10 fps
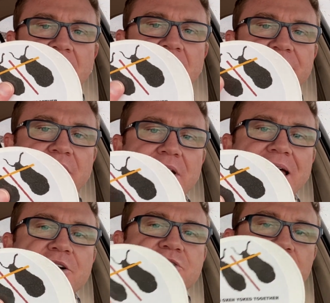Their
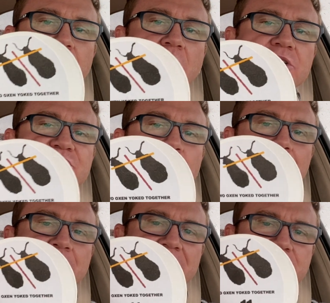letters are also a
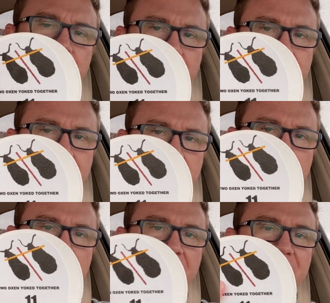picture.
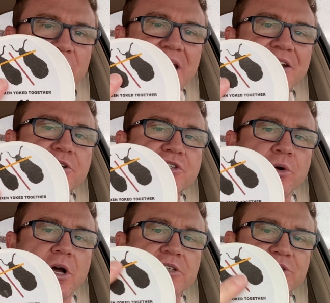Their letters are
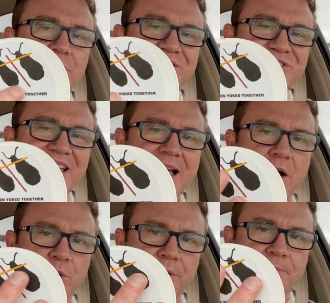also a
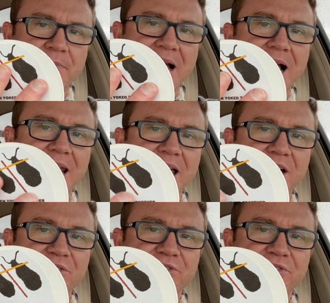sound,
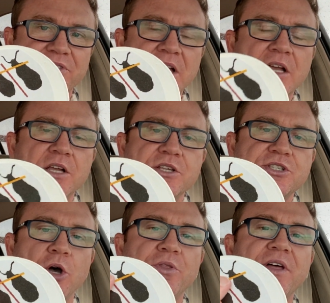Aleph.
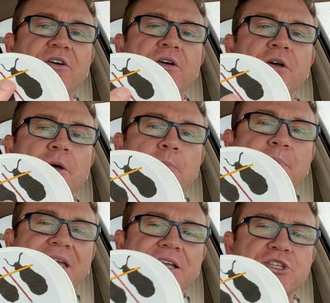So the
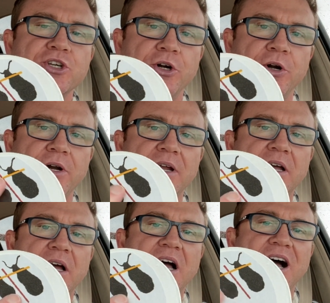picture
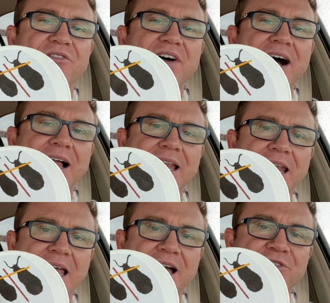of
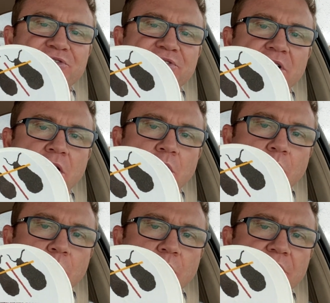Aleph,
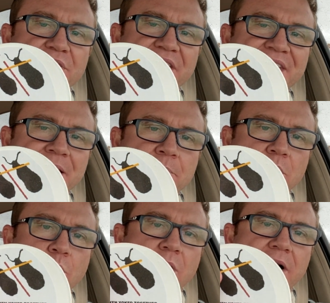or the number
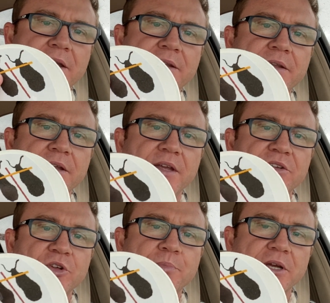one,
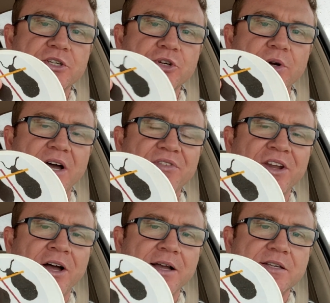is a picture of an
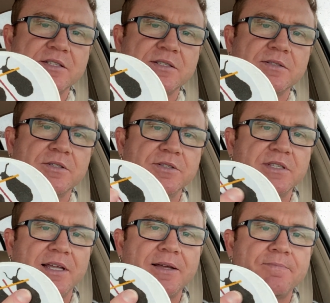ox. Do you see
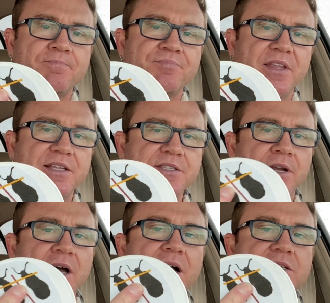that? It's an
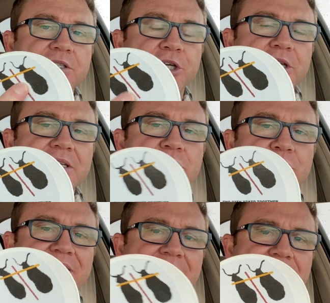ox. Look into
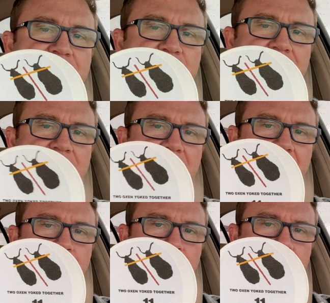the ancient
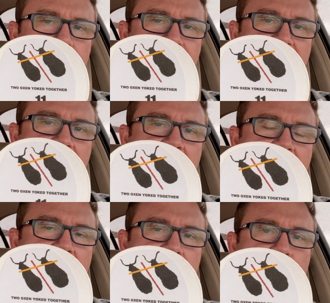Hebrew
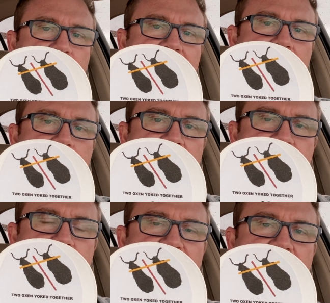and look at a
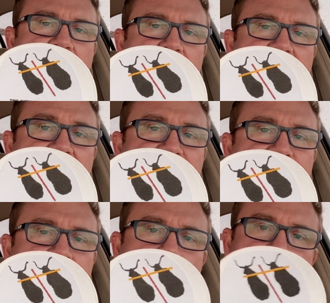picture of Aleph
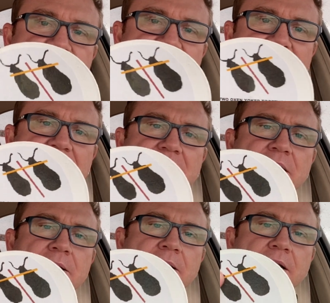and you will see
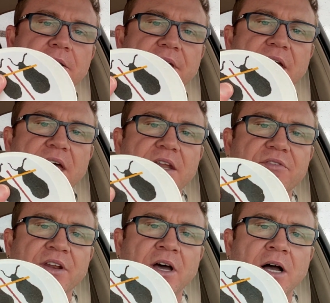the head of
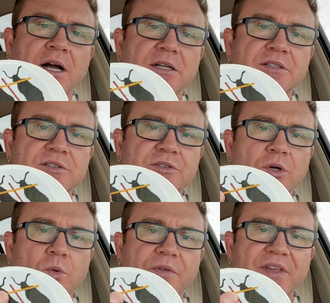an ox
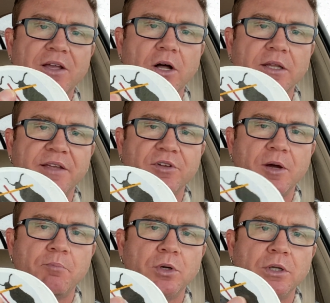or what they call even a
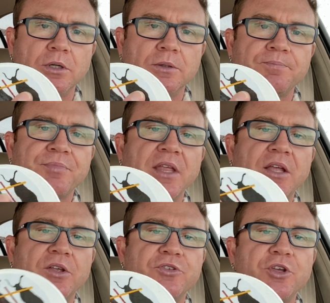bull.
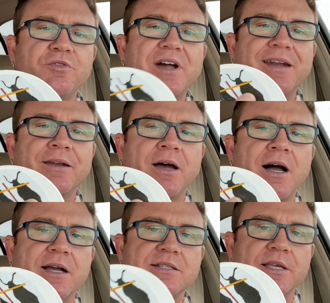So you've got an
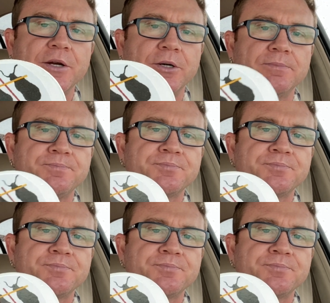ox here.